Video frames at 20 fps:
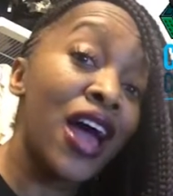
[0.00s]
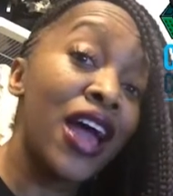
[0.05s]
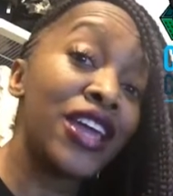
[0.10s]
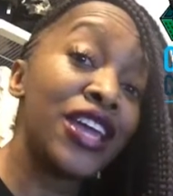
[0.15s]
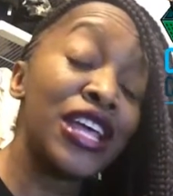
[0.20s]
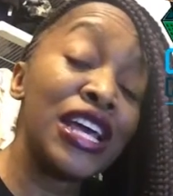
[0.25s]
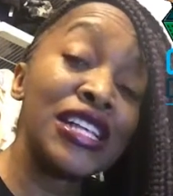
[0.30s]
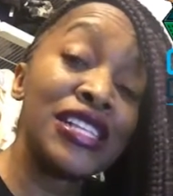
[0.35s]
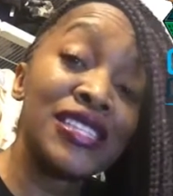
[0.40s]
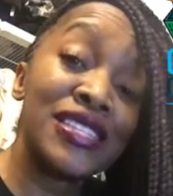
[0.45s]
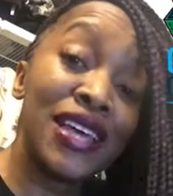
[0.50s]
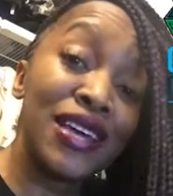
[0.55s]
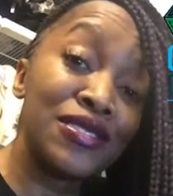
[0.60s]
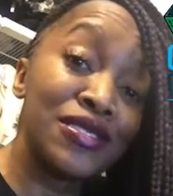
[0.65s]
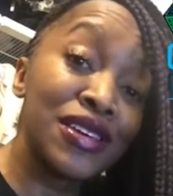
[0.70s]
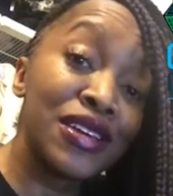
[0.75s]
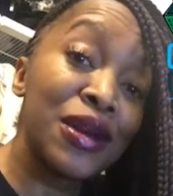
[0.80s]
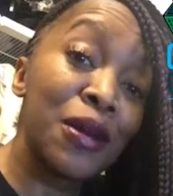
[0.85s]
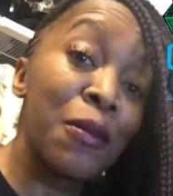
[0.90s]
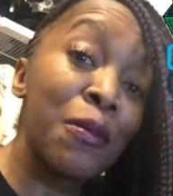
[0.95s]
It
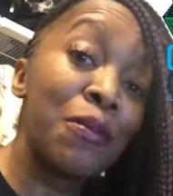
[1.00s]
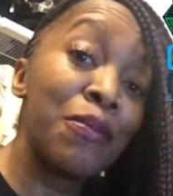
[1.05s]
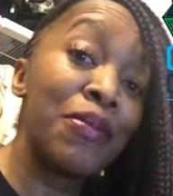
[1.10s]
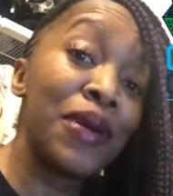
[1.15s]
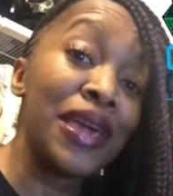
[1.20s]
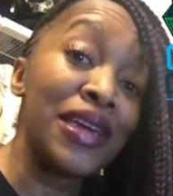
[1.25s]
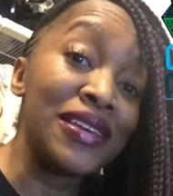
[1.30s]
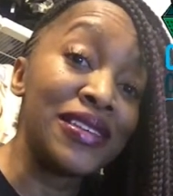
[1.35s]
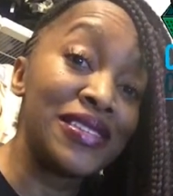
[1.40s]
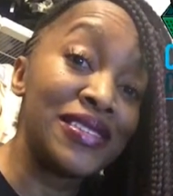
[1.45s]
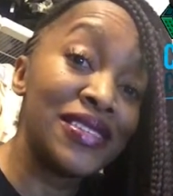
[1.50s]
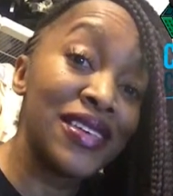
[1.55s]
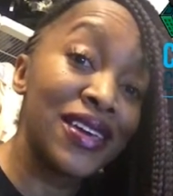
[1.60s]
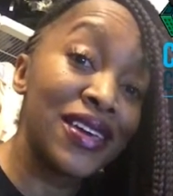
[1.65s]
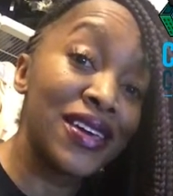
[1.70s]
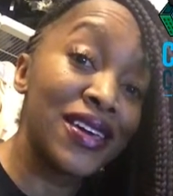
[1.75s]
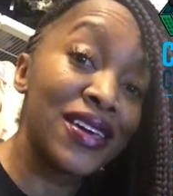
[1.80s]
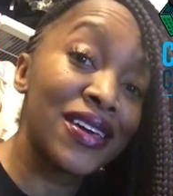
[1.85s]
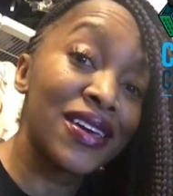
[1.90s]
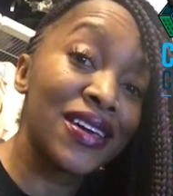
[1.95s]
sounds like a
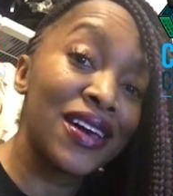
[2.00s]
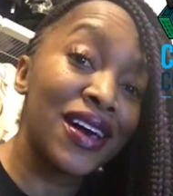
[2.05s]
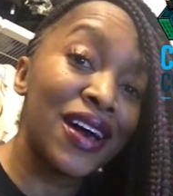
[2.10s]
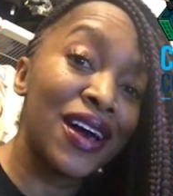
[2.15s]
basic